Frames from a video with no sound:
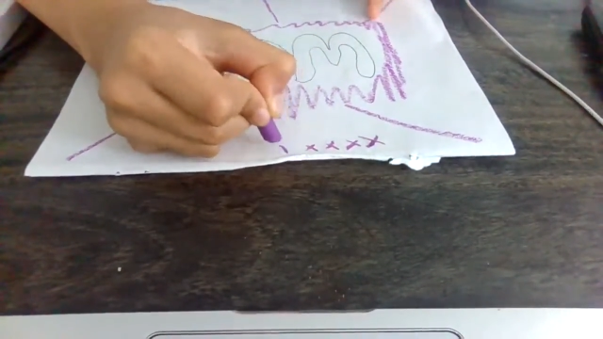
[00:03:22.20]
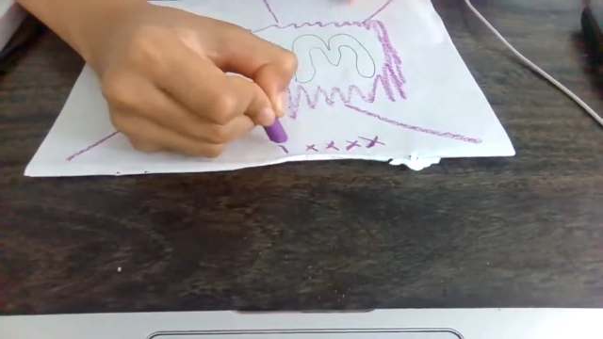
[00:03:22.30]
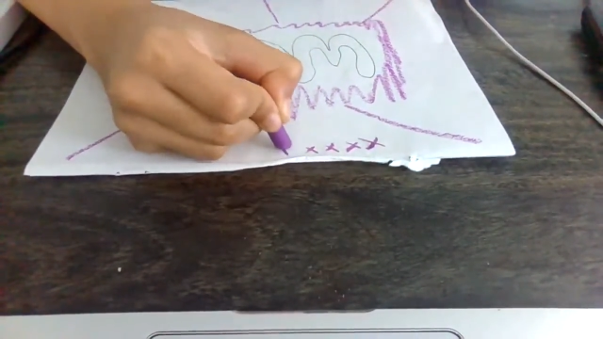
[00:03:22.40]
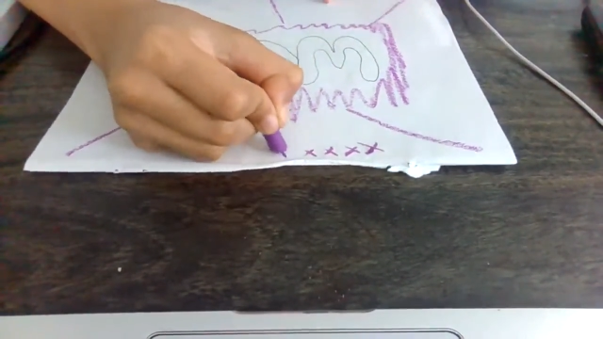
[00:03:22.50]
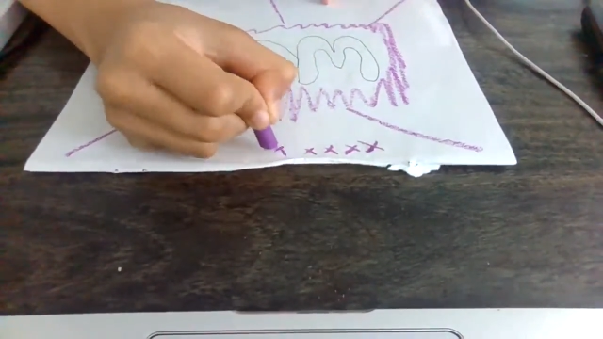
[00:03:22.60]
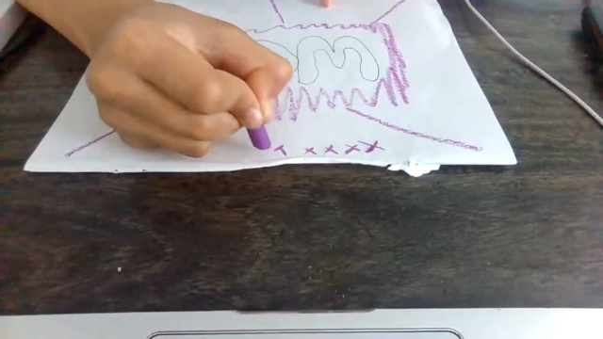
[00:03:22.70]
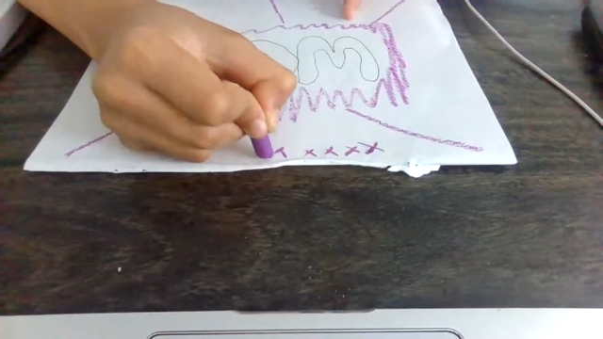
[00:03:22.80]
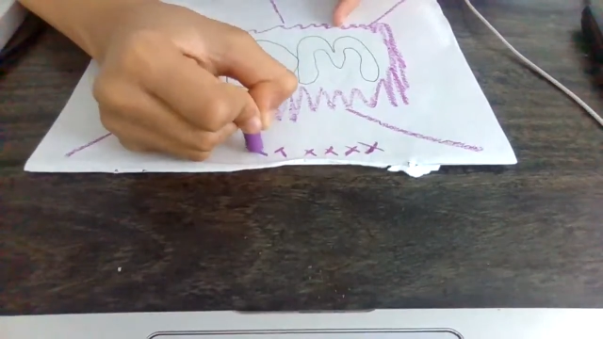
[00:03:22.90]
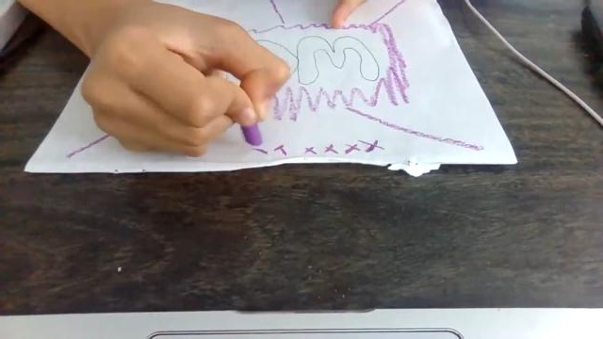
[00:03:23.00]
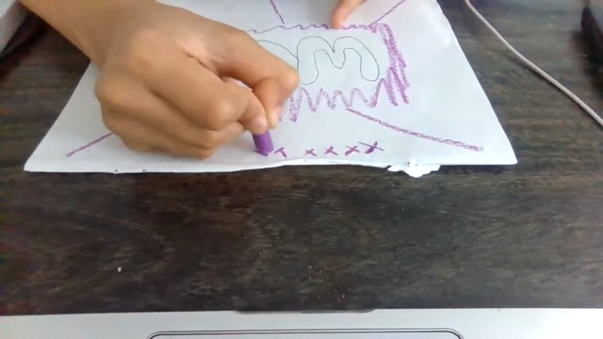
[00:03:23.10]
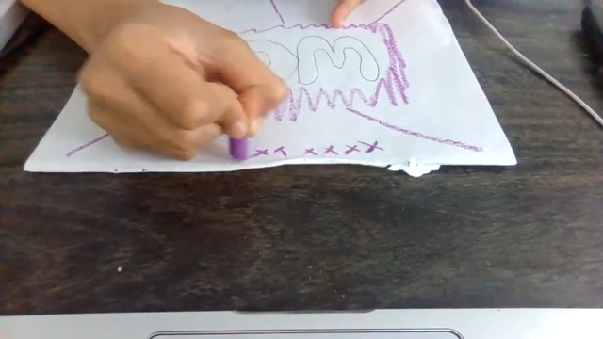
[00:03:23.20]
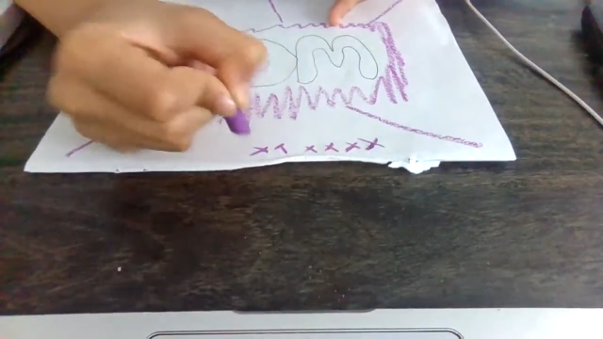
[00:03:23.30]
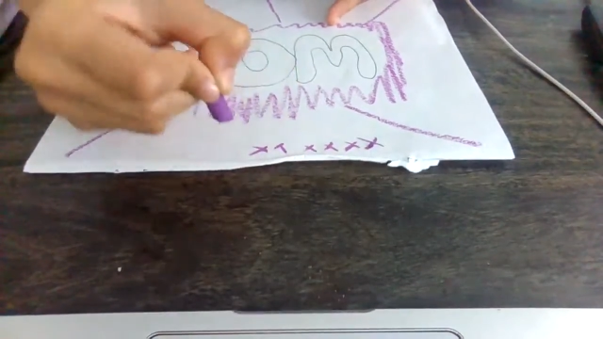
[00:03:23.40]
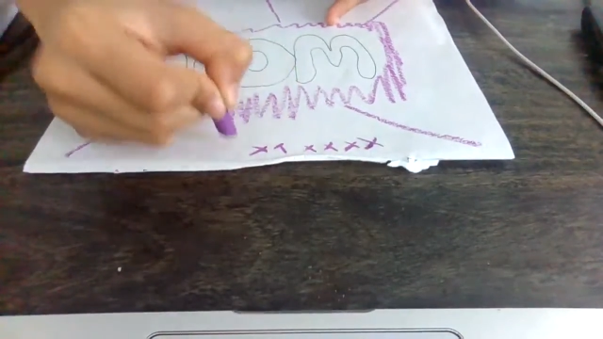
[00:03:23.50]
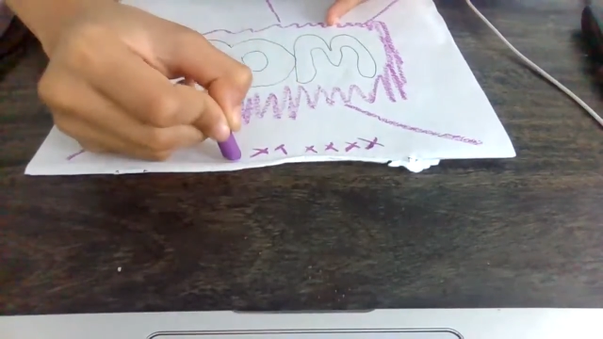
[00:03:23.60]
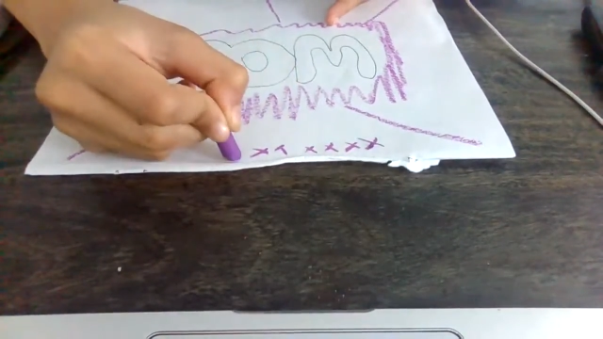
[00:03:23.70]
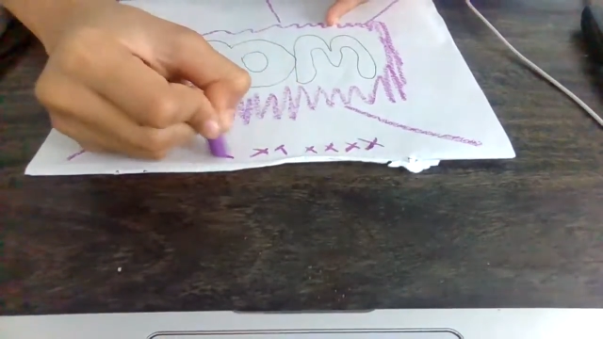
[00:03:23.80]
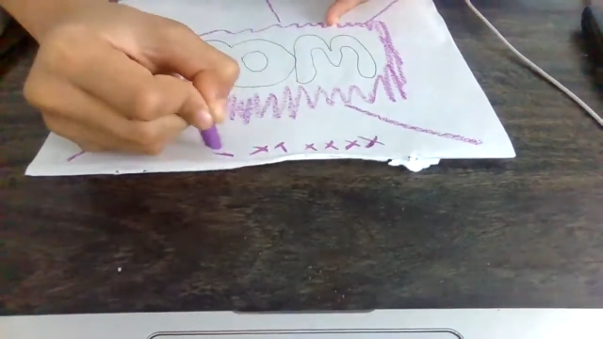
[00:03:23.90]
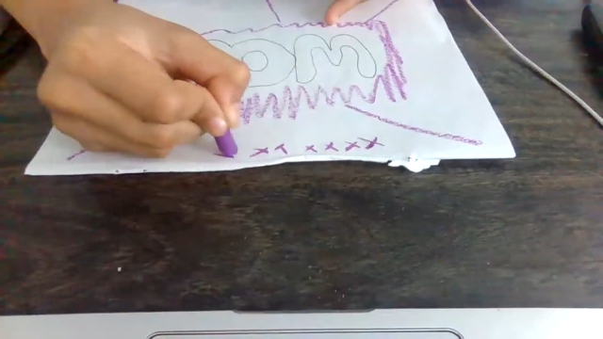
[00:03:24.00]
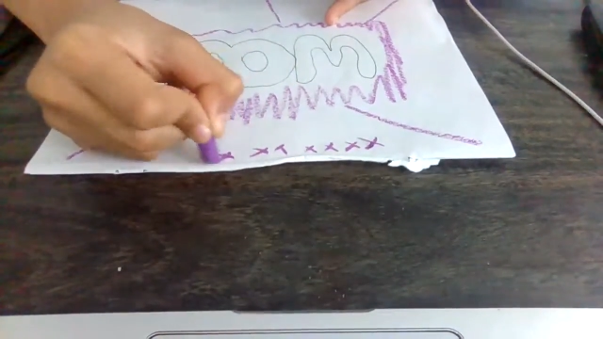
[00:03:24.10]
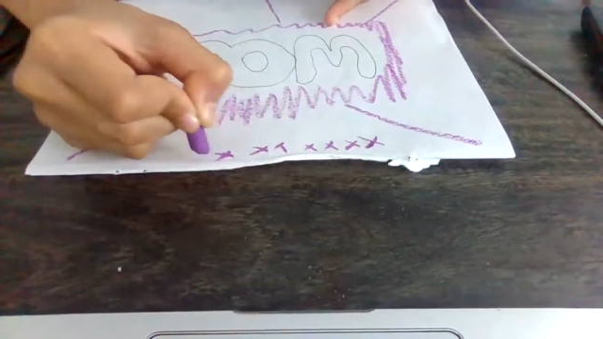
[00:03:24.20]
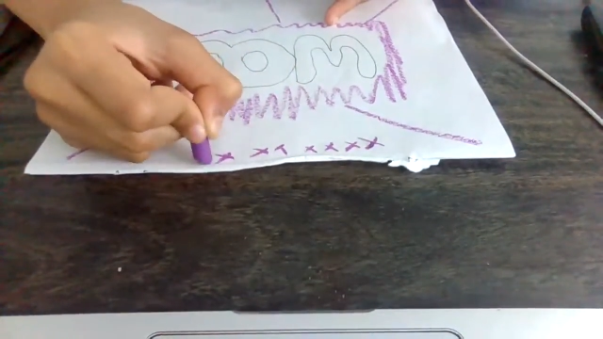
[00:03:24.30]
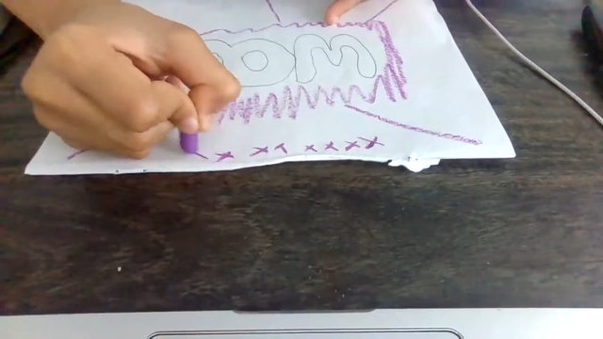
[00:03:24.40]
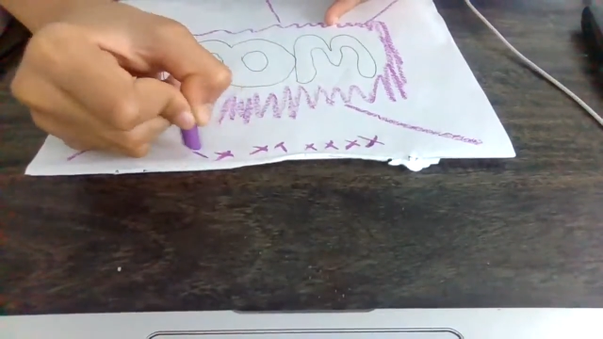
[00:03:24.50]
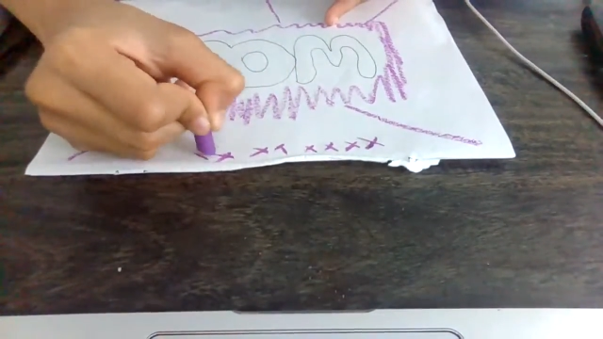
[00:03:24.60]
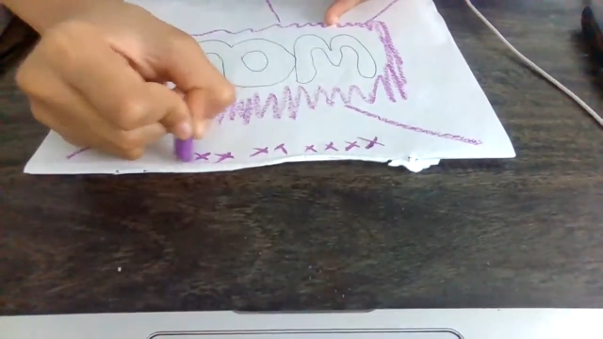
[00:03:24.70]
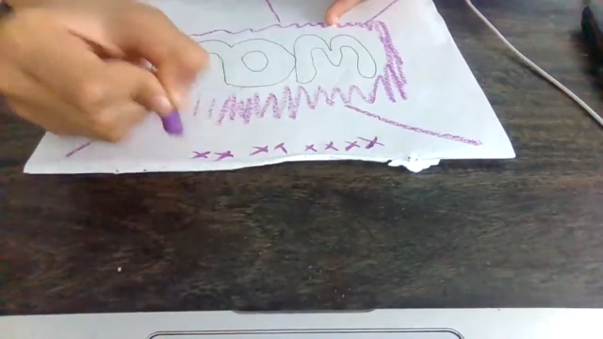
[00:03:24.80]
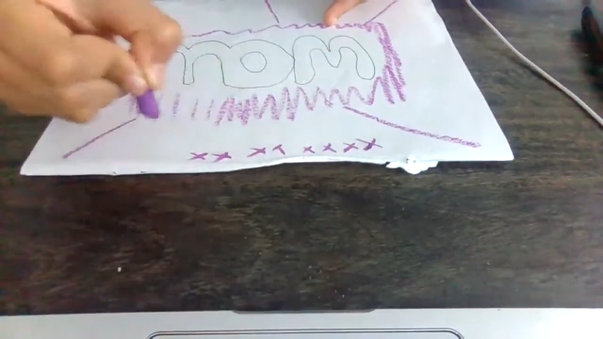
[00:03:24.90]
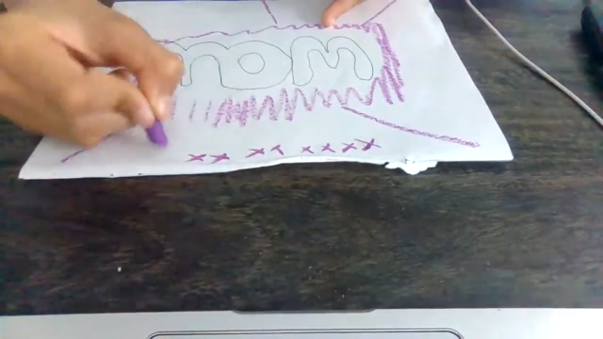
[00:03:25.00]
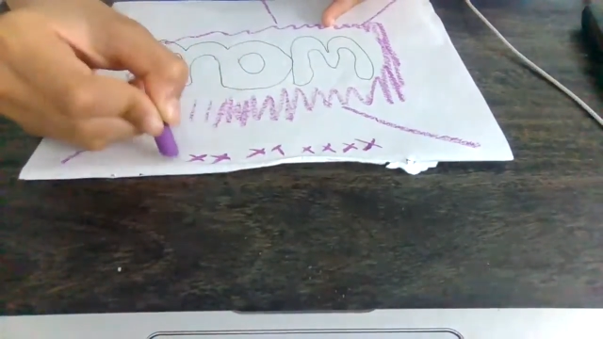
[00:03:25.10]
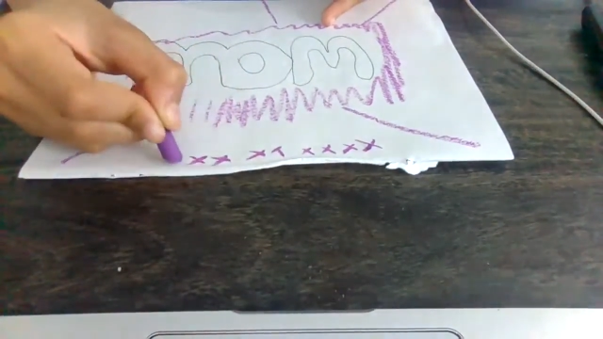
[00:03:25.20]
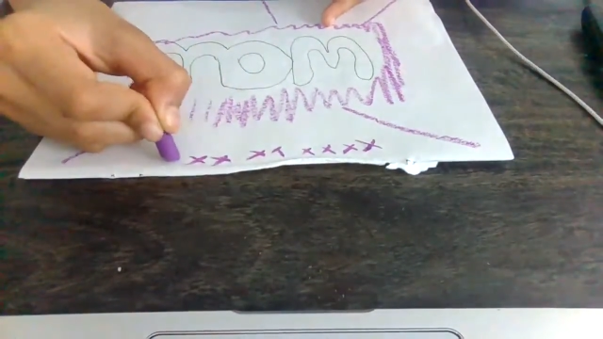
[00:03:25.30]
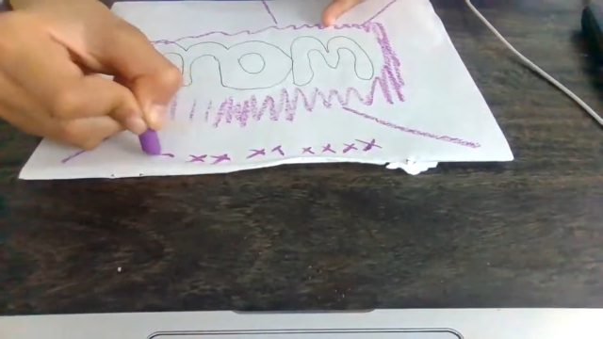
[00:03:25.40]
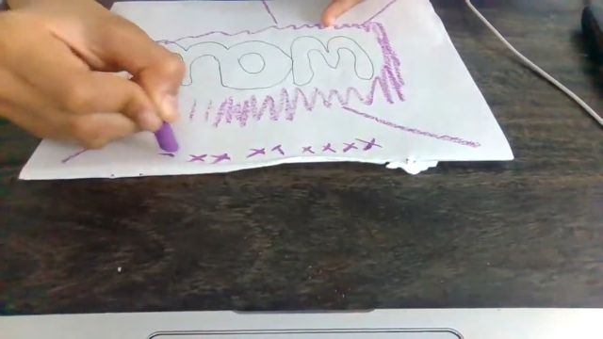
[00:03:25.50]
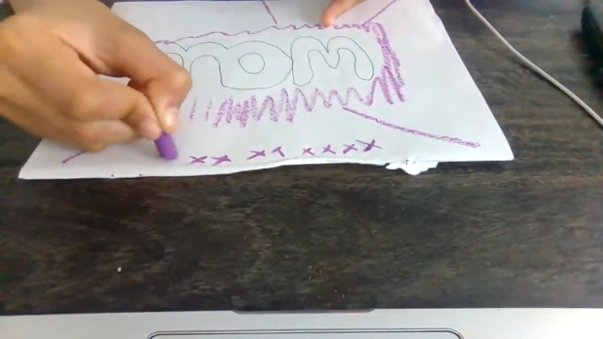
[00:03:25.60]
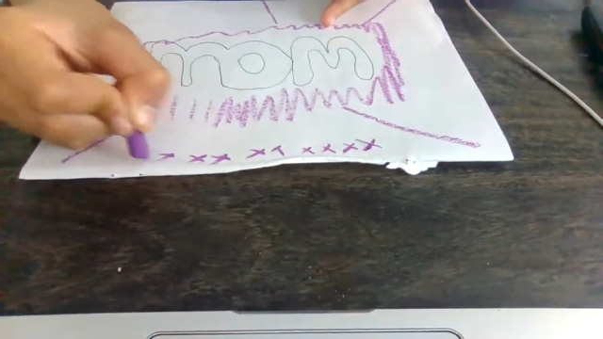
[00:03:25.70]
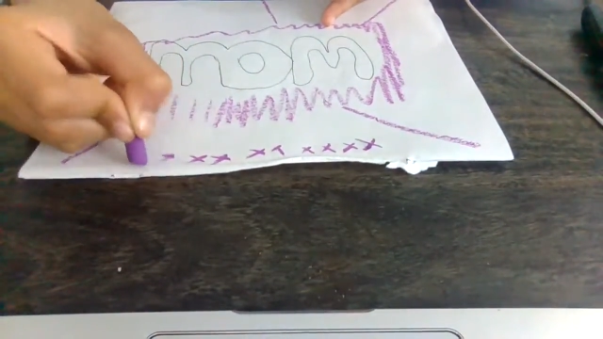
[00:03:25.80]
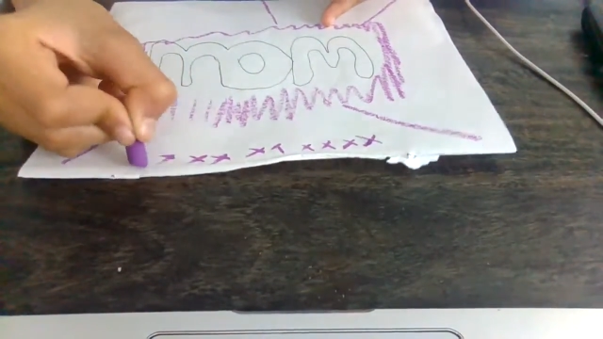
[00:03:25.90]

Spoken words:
(no speaker visible)